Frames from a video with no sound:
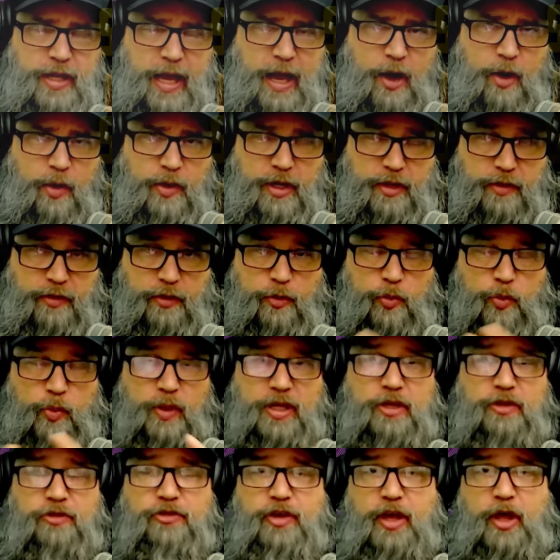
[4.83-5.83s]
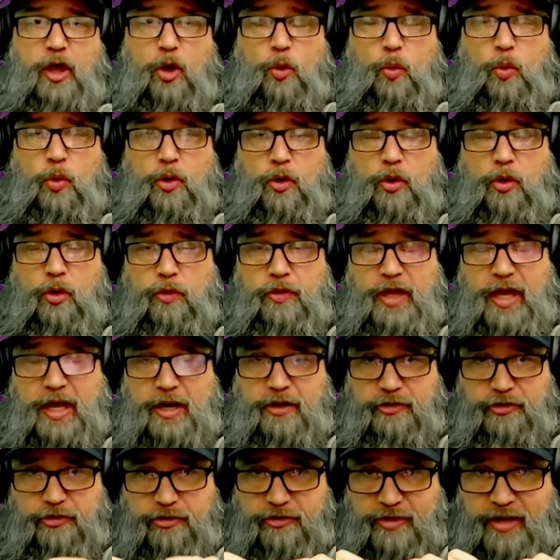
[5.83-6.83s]
out in the retail world that
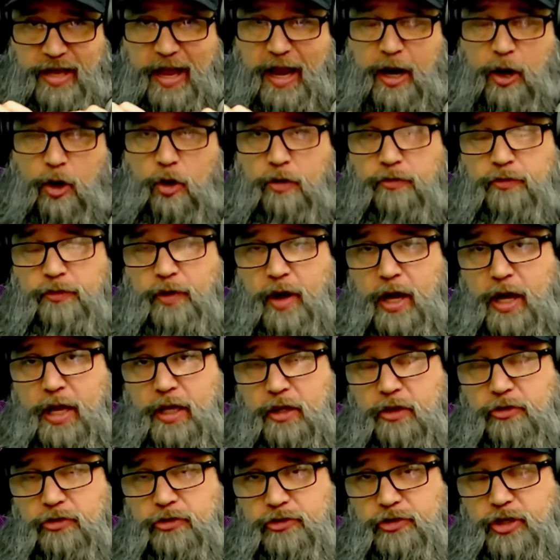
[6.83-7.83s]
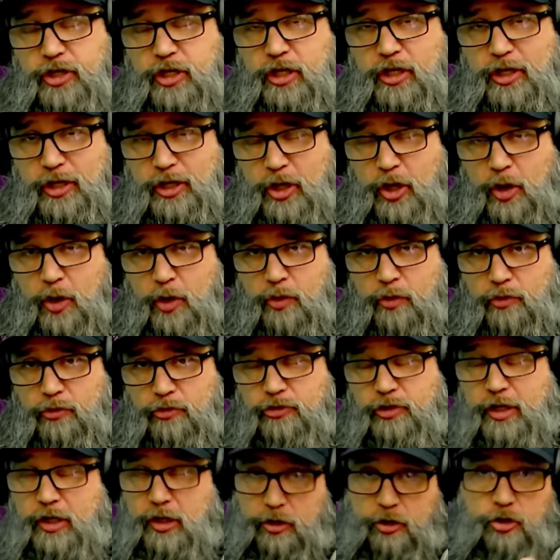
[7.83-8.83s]
is terrifying
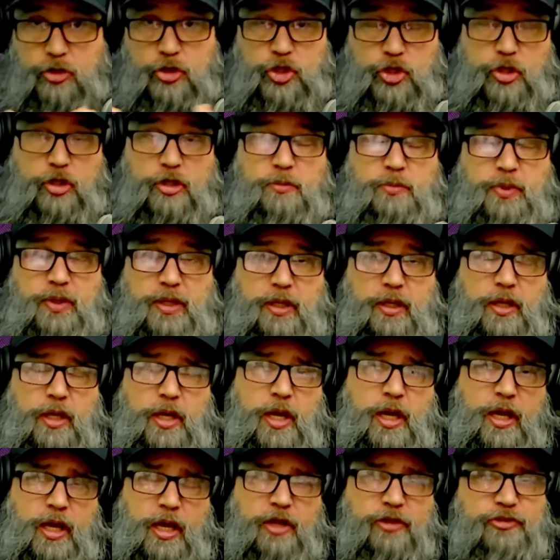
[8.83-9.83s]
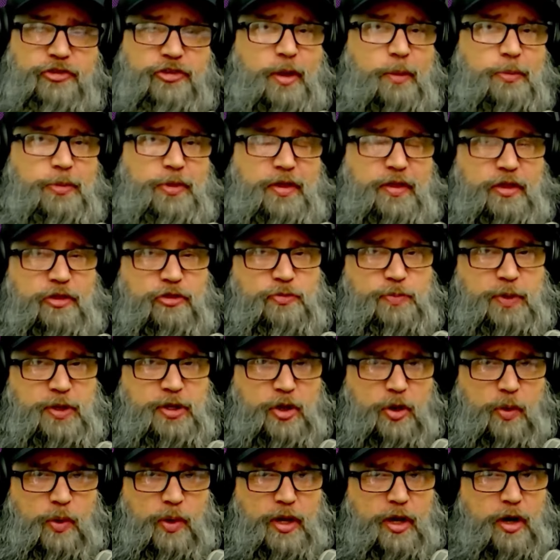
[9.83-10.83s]
CEOs, and it should be. It's something that's been
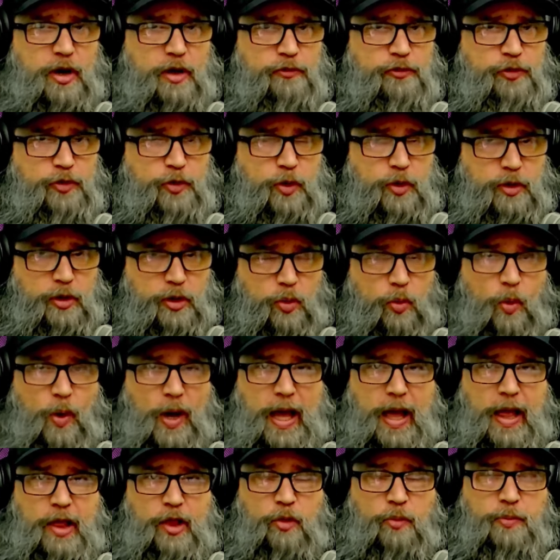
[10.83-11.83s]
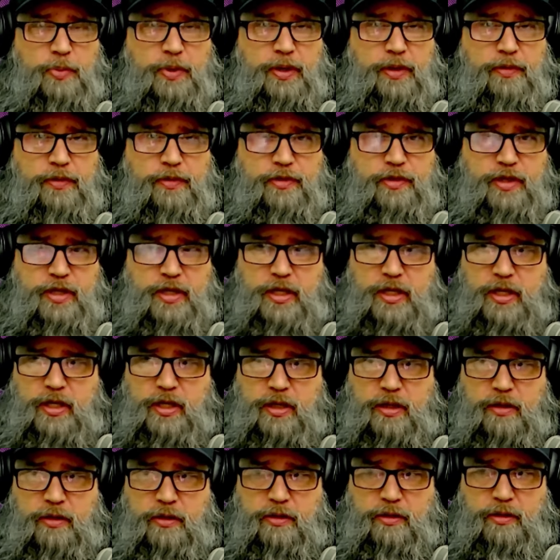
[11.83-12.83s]
going on for a little while, but
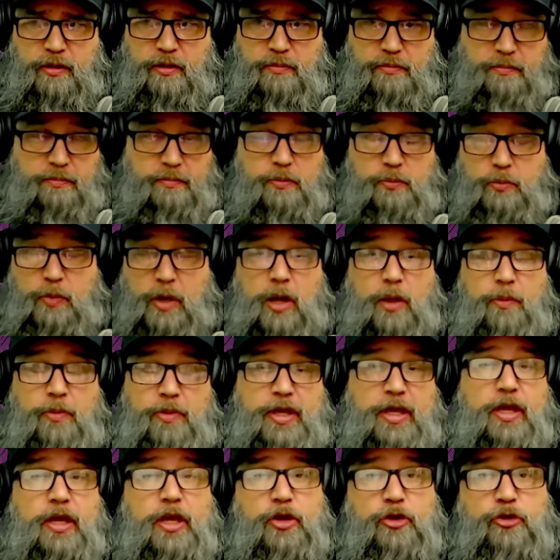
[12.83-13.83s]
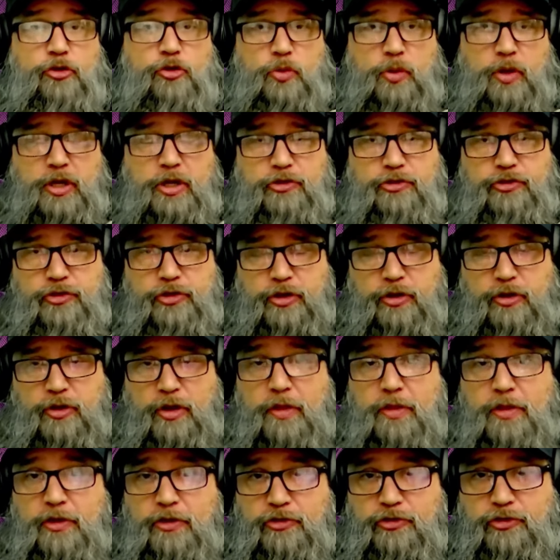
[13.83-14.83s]
the increase in
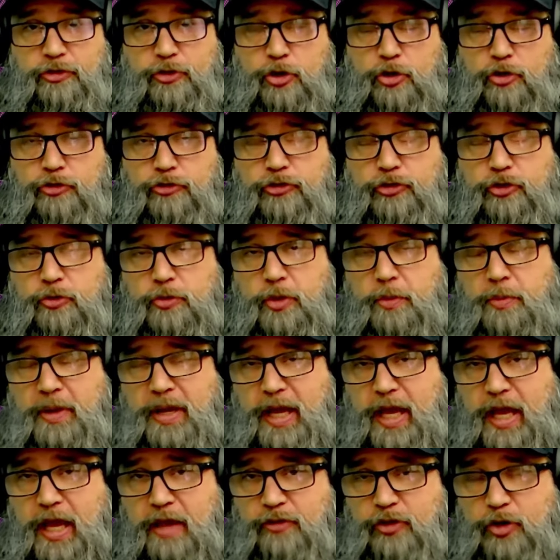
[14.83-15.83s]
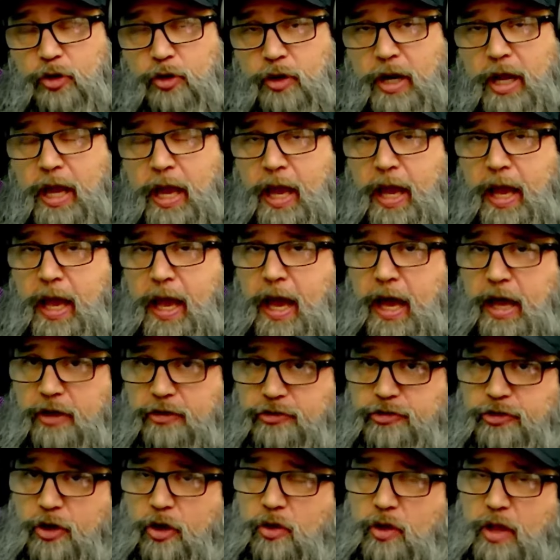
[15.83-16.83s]
this consumer behavior
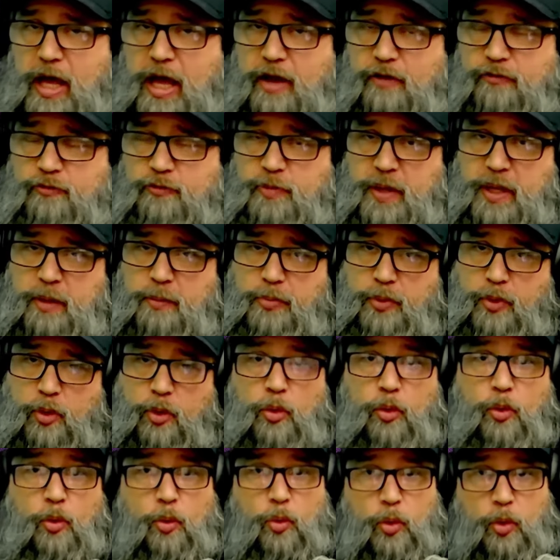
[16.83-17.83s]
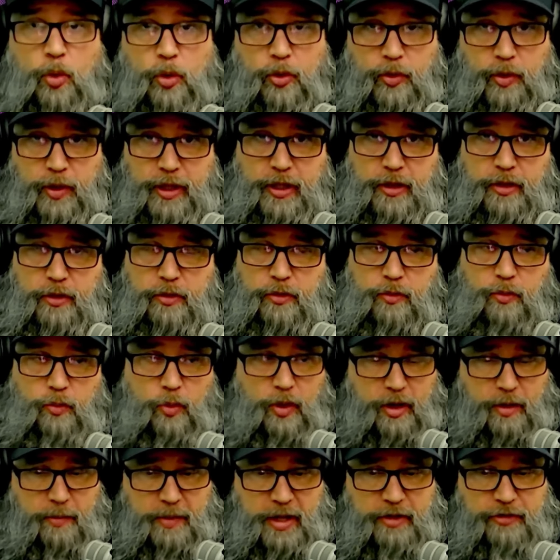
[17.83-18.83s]
has a lot of people worried.
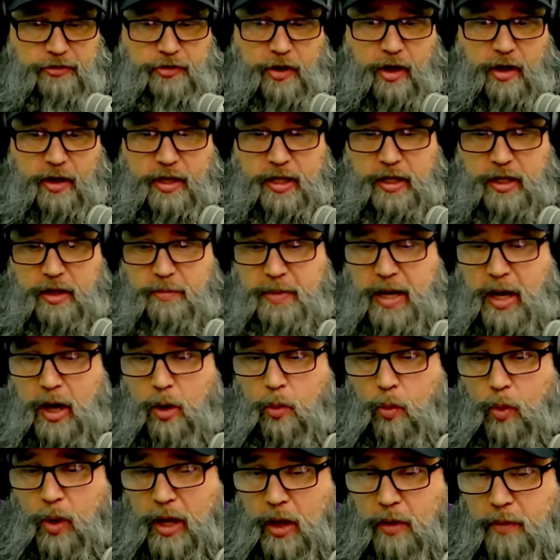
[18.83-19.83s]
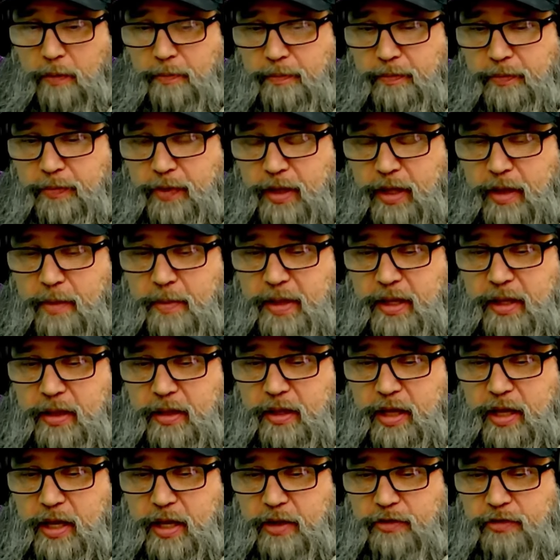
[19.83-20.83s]
What am I talking about? Well, let me
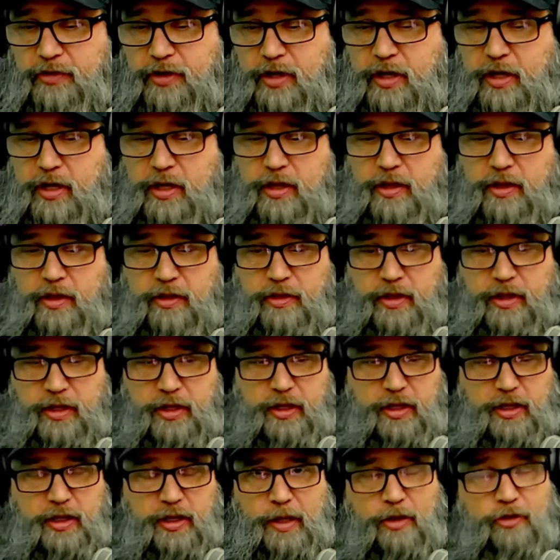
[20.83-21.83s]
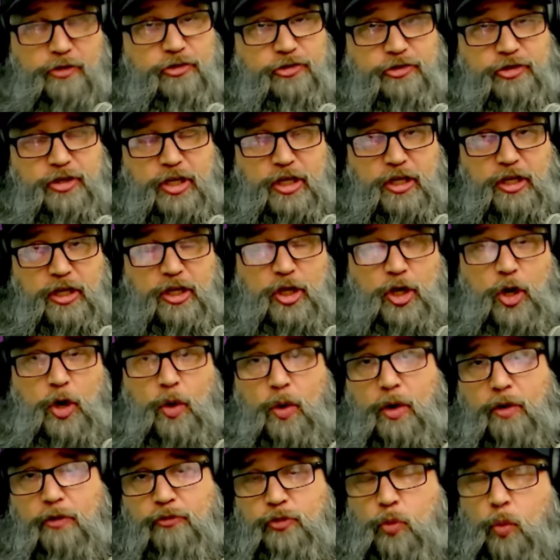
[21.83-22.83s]
let the
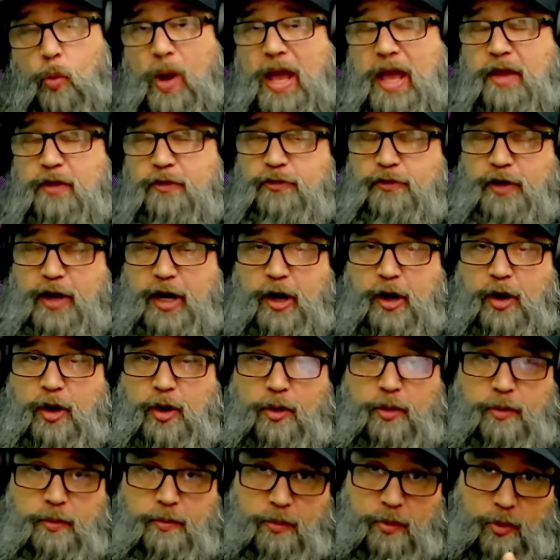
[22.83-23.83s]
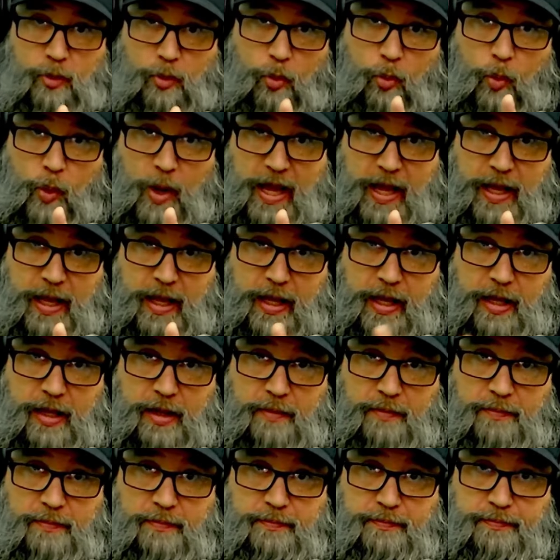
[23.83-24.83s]
CEO of Wayfair weigh in.